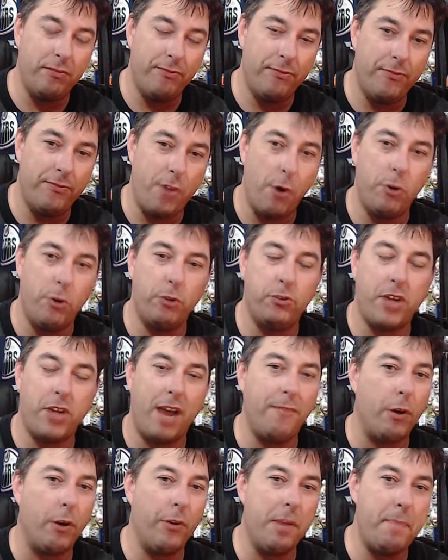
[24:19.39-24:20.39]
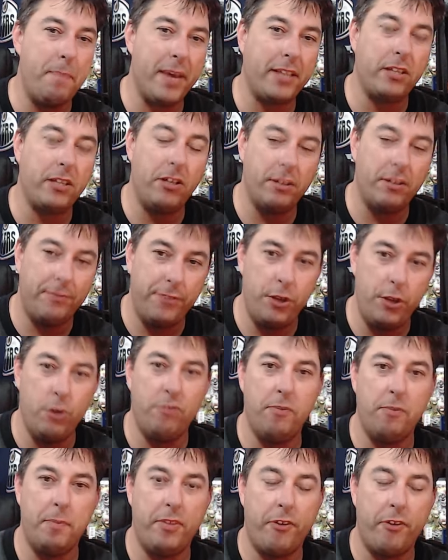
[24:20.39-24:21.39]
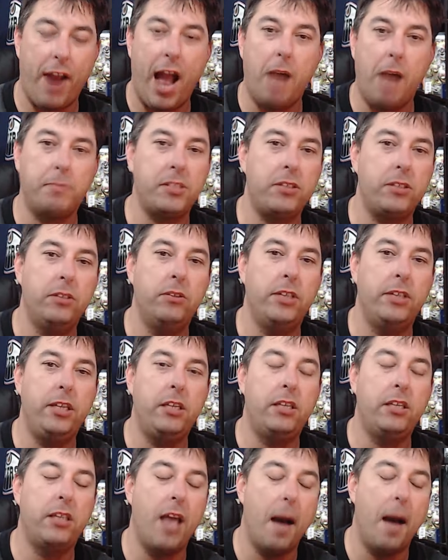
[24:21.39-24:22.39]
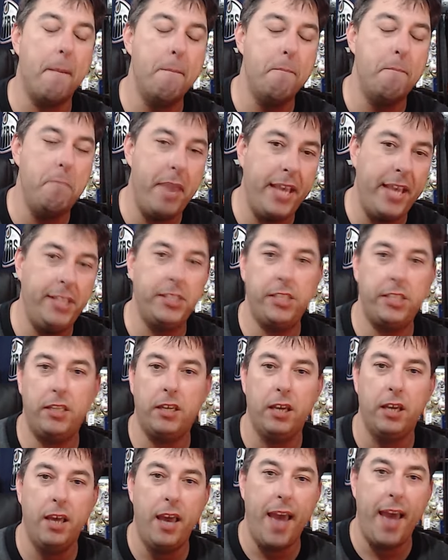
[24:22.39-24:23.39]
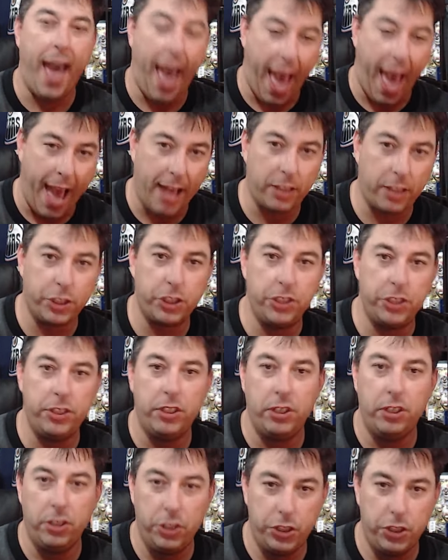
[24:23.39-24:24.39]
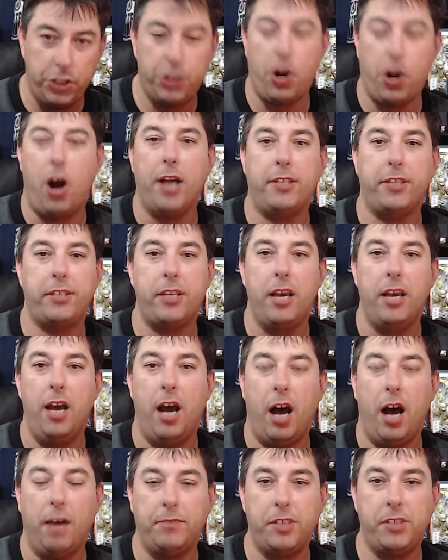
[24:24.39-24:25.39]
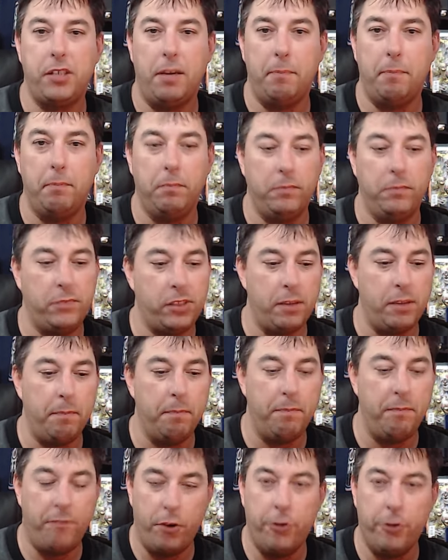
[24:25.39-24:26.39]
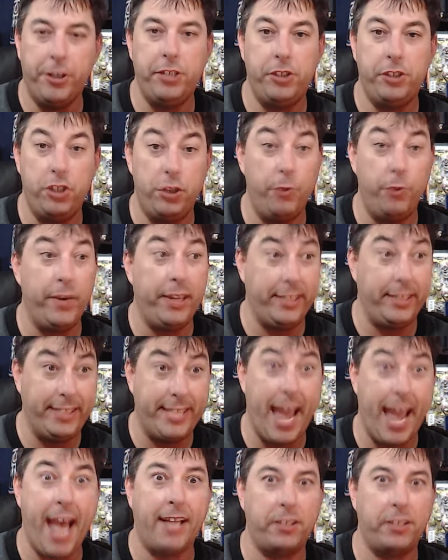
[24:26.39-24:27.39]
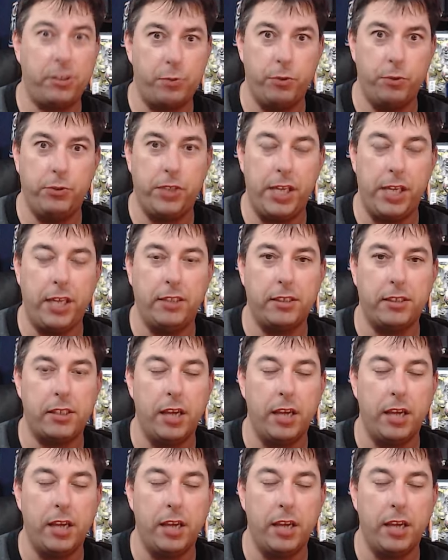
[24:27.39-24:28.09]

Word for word: photos. I've already picked out a few of them, and they're absolutely amazing action shots of some some furries doing dance routines.